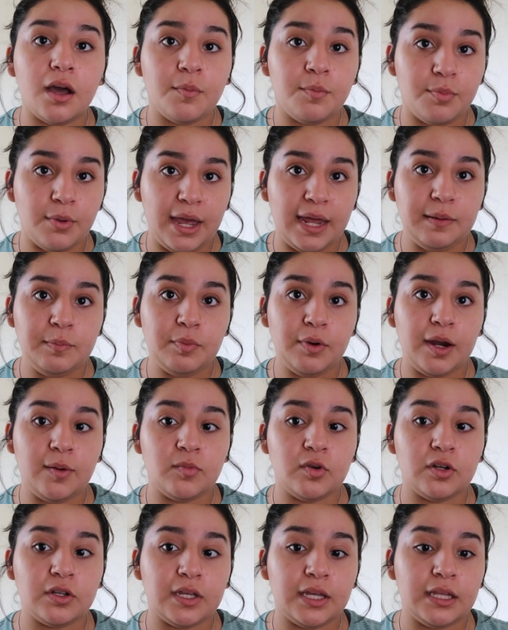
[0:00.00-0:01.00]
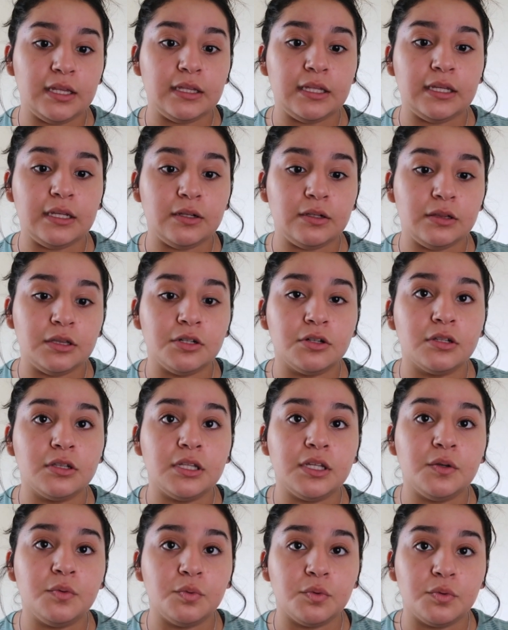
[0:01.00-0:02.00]
a bad primer can like
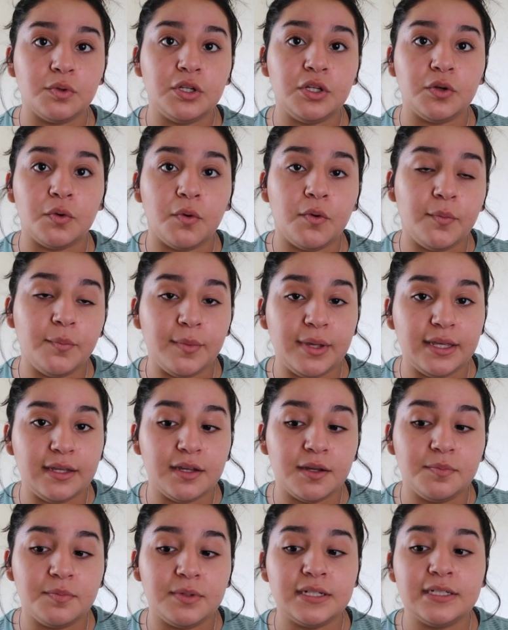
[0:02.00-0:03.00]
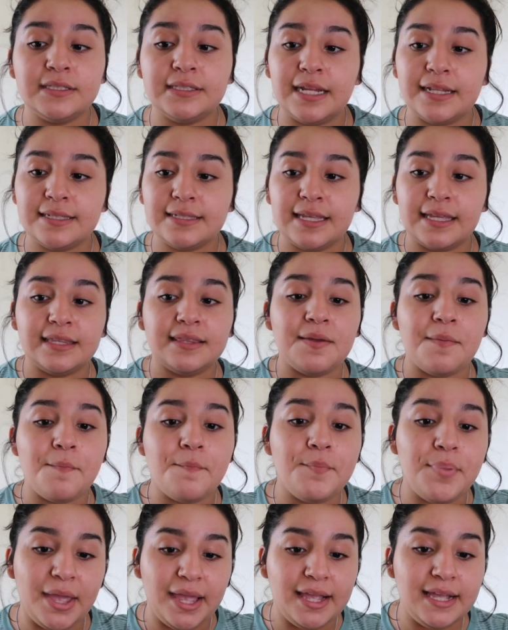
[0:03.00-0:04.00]
literally ruin your whole makeup, because that's like the
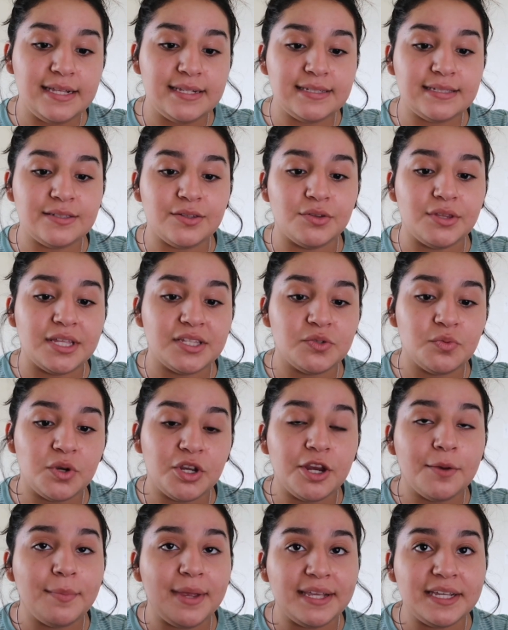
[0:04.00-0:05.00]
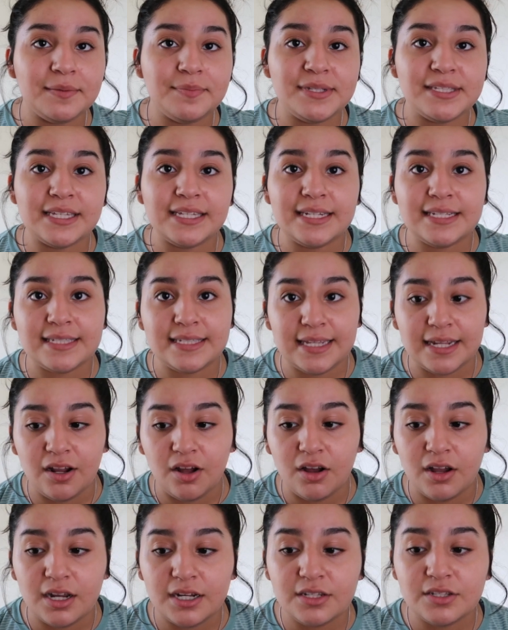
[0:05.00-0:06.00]
base, so that's where your makeup is gonna sit
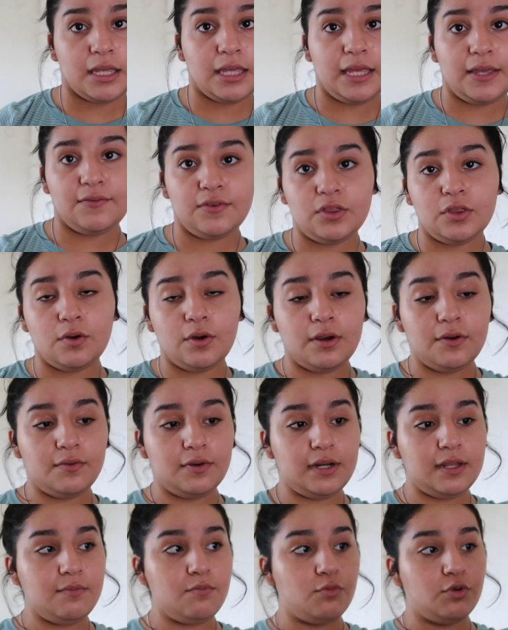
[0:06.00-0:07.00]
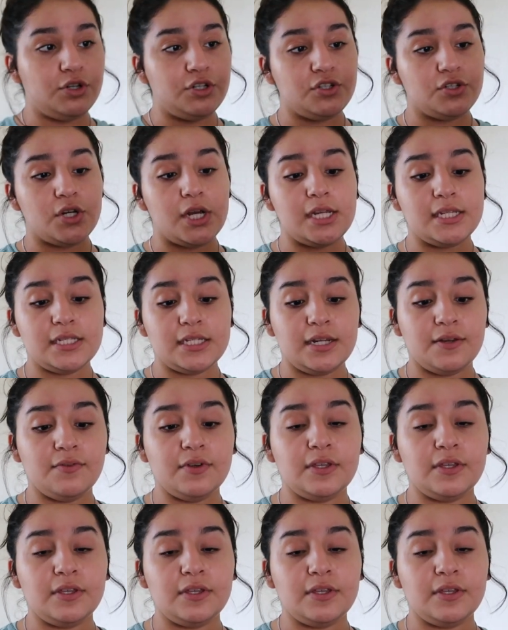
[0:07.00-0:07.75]
on. Even though I already moisturized and